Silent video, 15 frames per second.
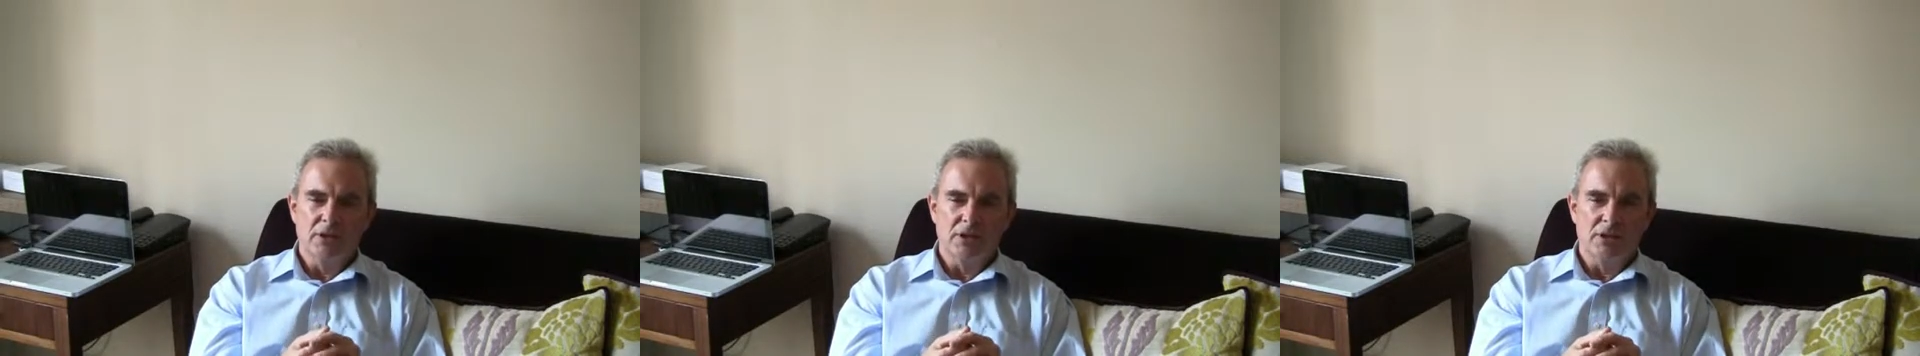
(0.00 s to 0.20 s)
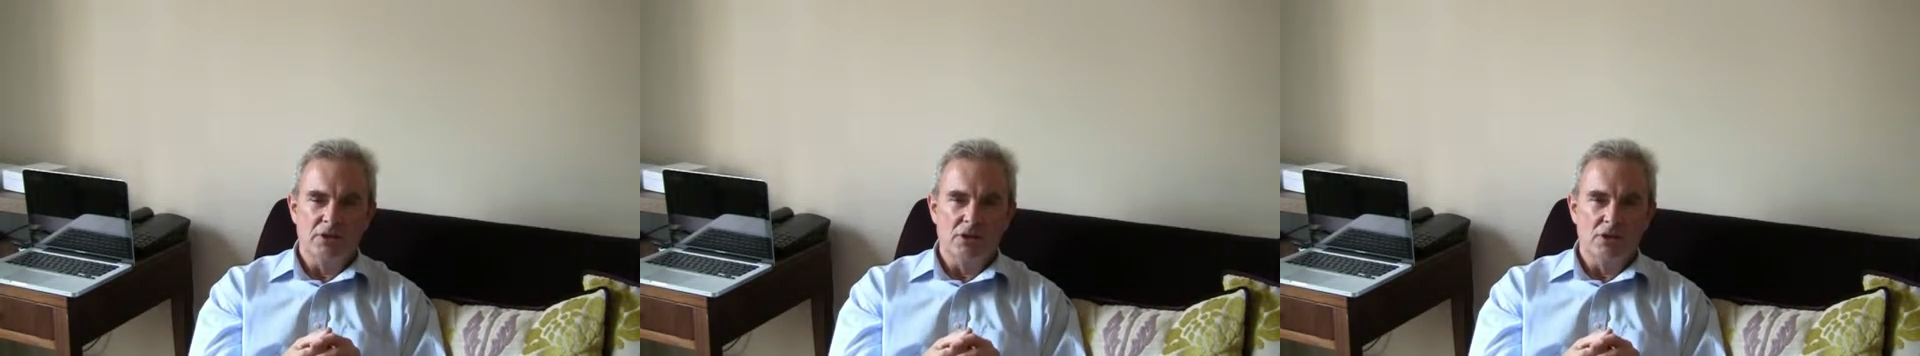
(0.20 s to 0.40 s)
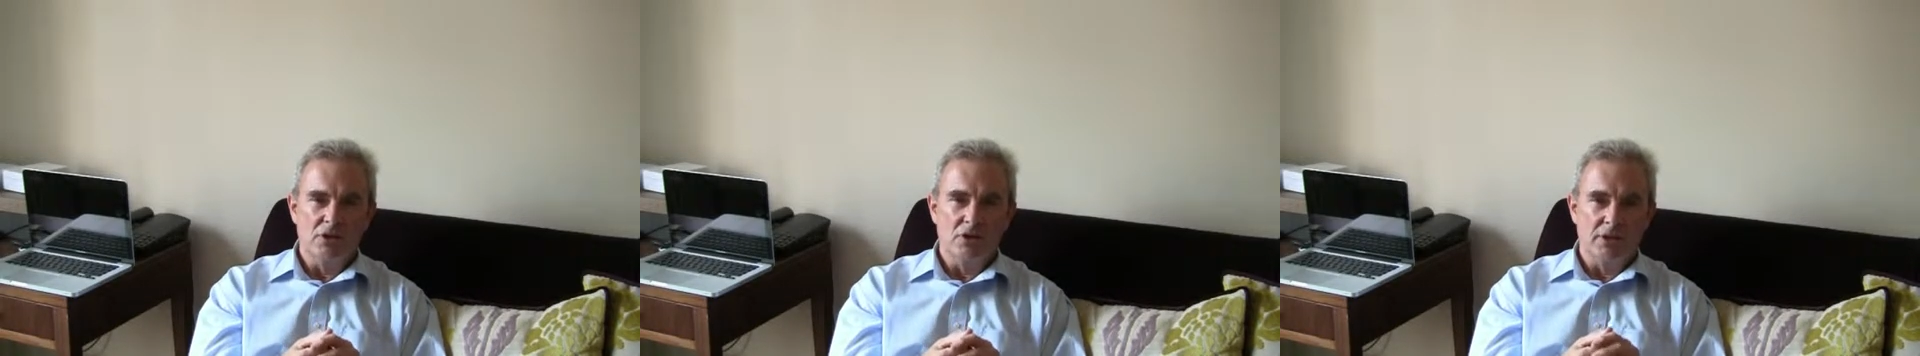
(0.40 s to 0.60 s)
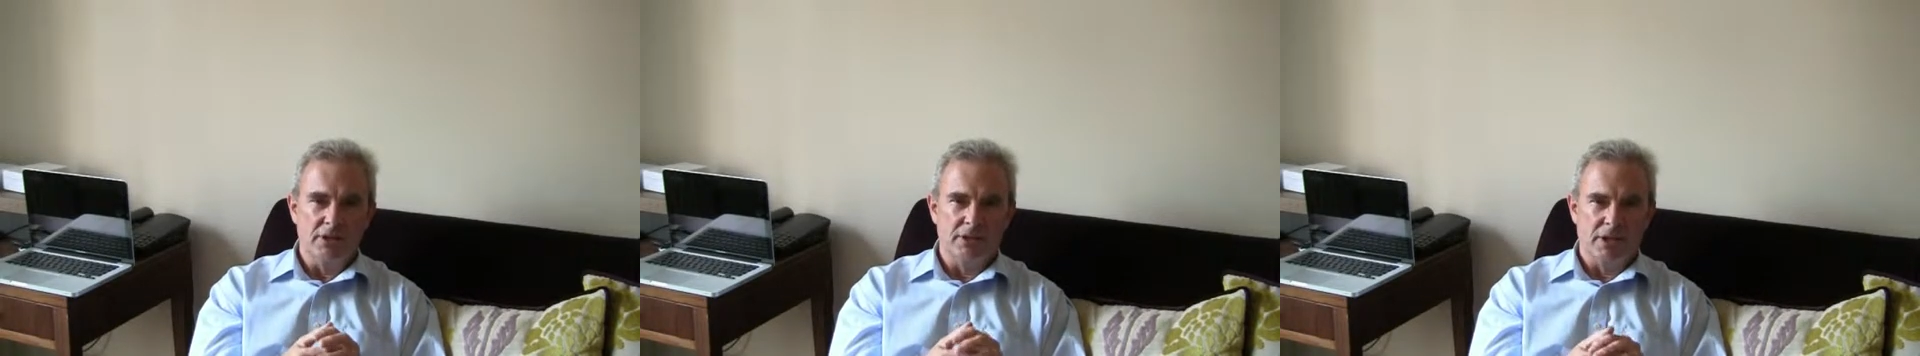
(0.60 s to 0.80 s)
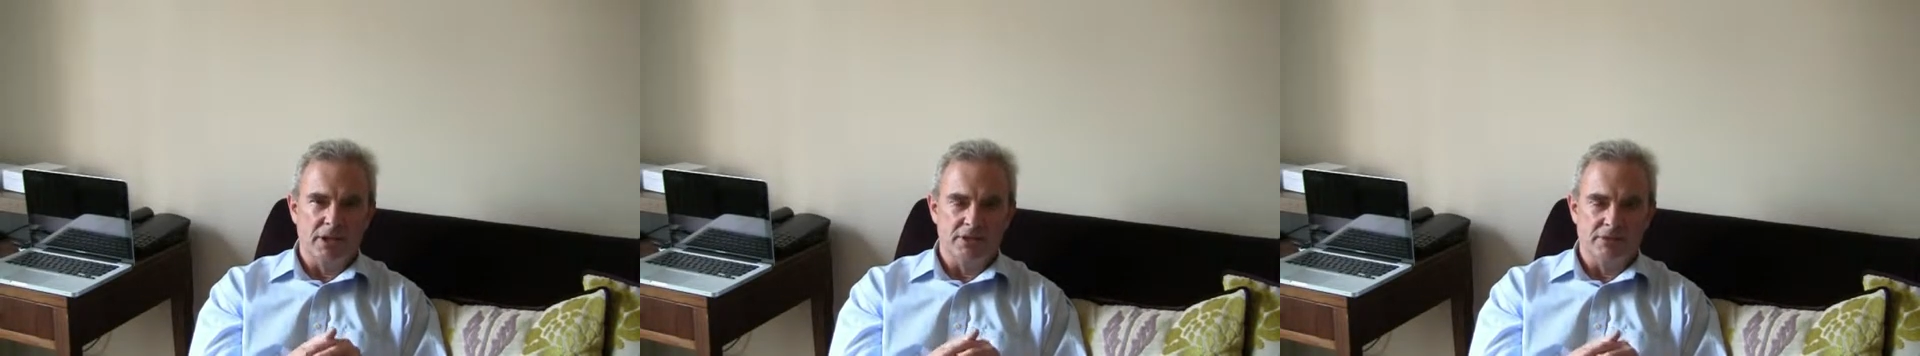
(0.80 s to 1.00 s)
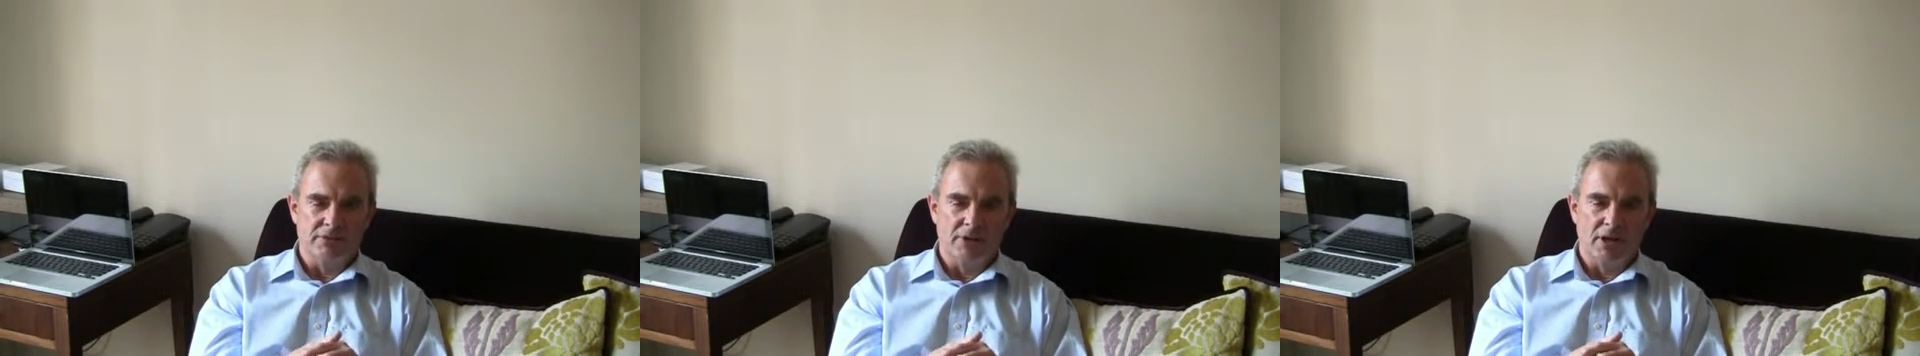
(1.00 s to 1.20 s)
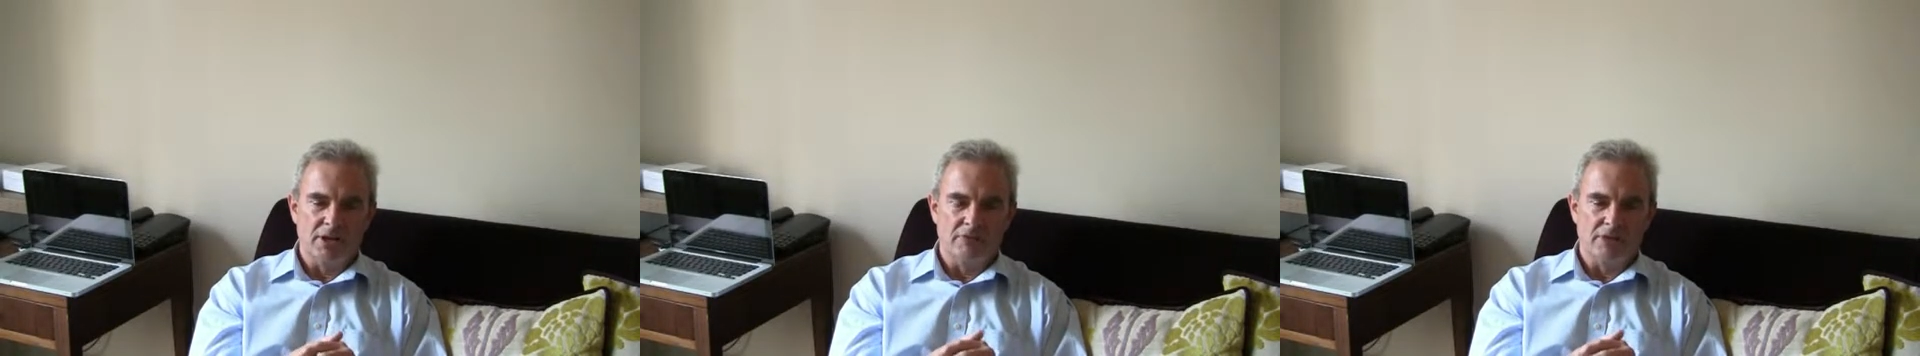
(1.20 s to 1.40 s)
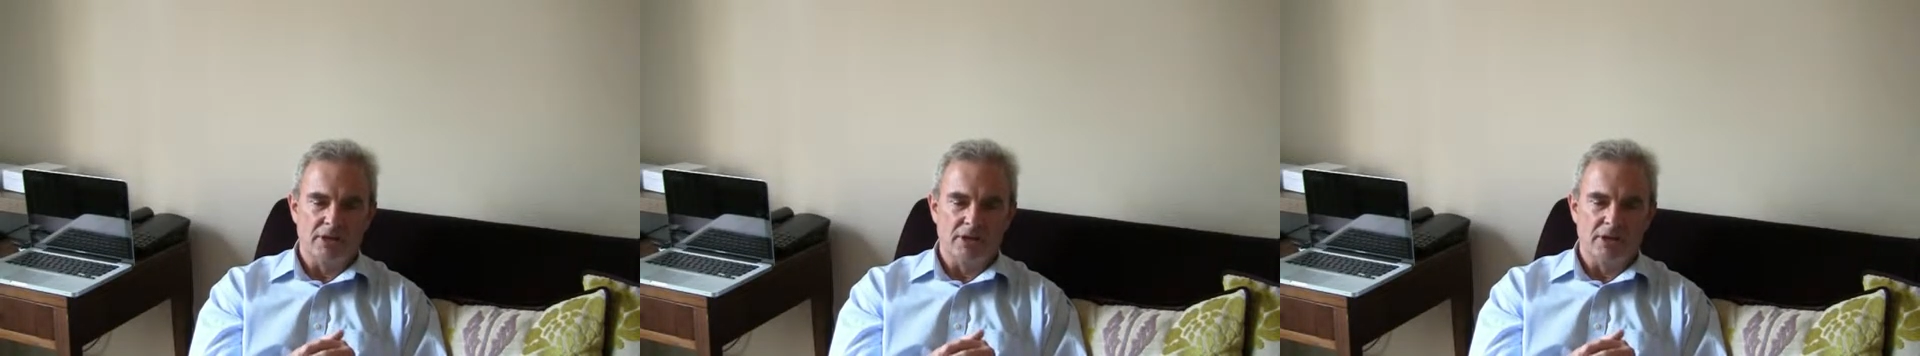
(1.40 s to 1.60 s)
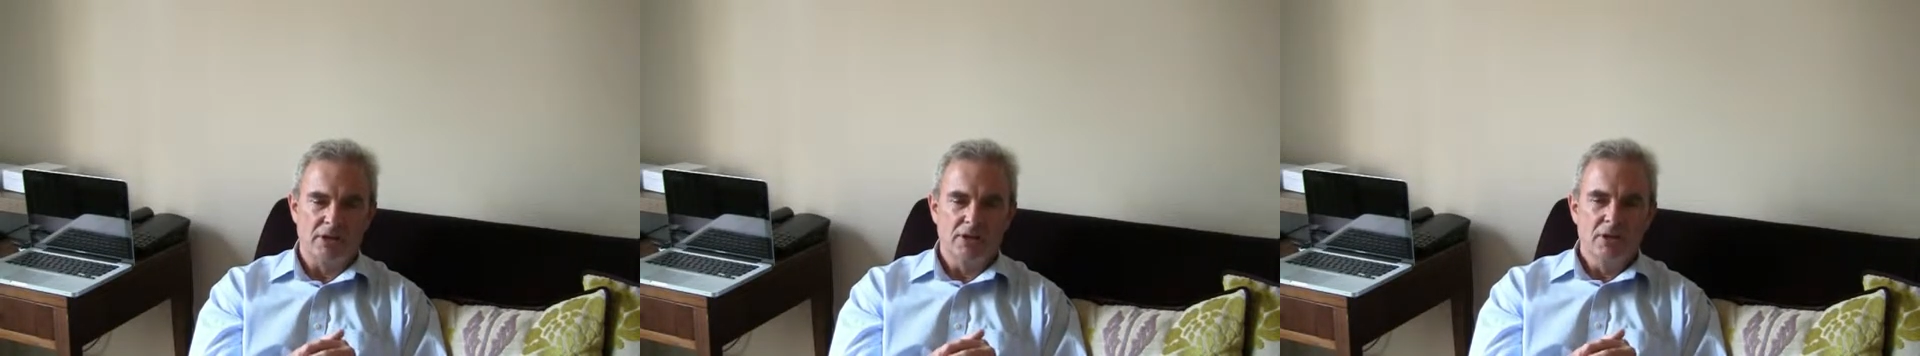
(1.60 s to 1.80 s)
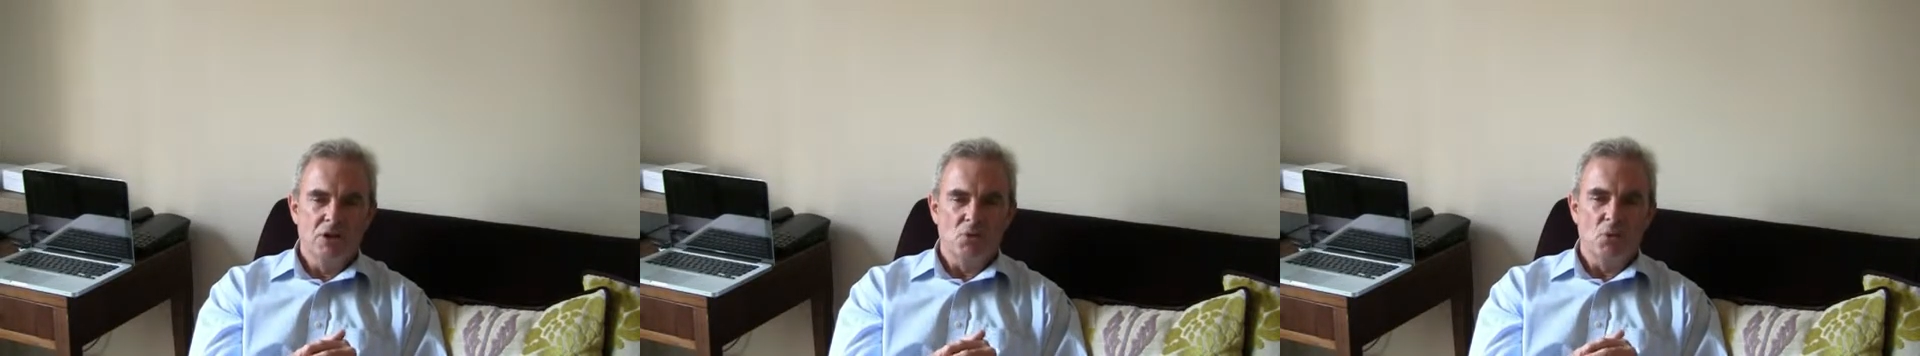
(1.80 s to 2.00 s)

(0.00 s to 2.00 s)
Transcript: in the early days of light reading,